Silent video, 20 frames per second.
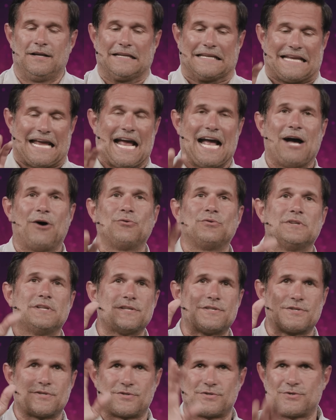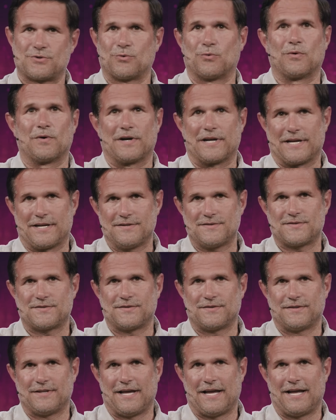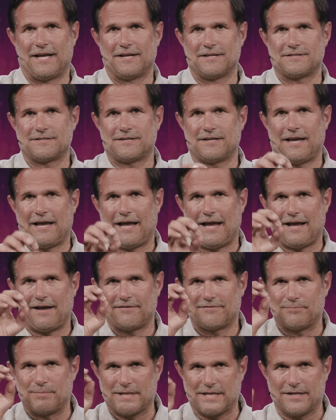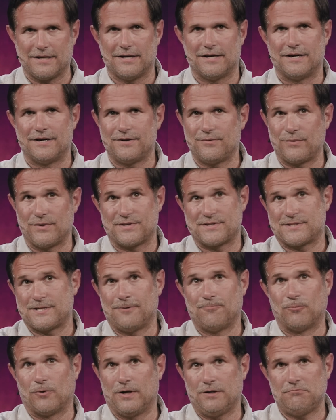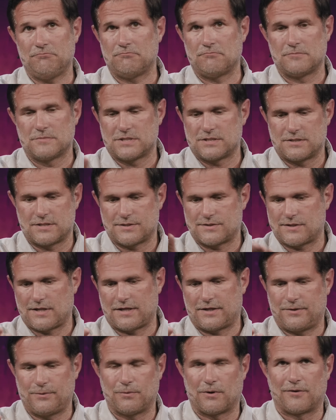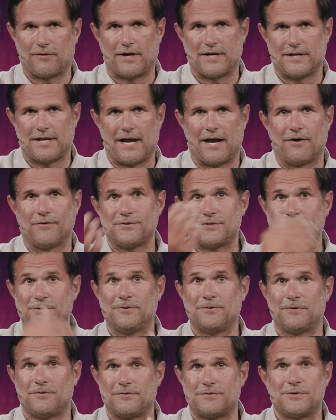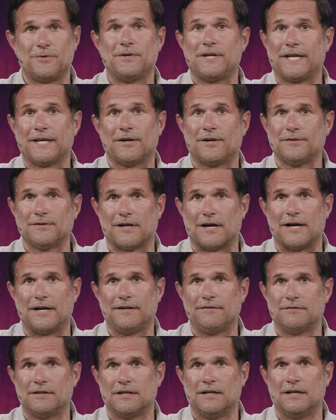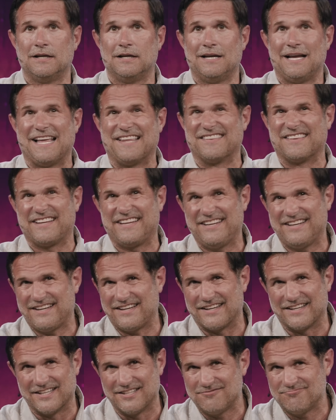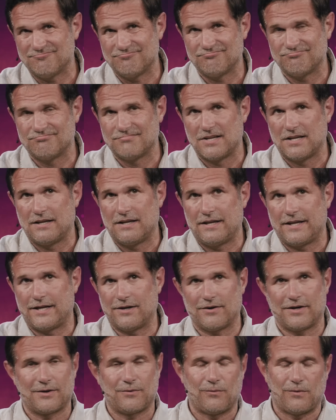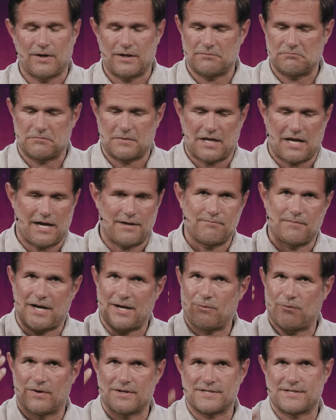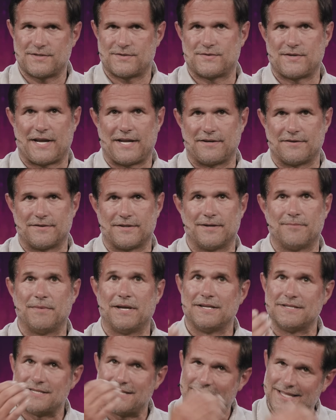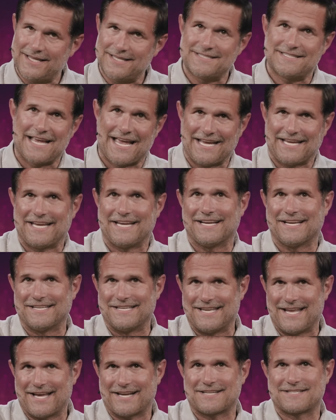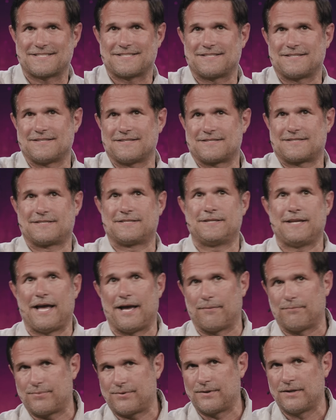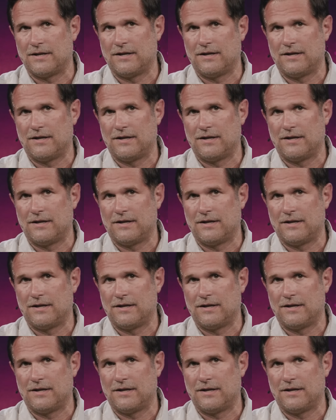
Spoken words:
countless stories that have begun with someone, just like you are right now, tuning in online and leaning in, hearing what God might want to say to them, and then taking a next step,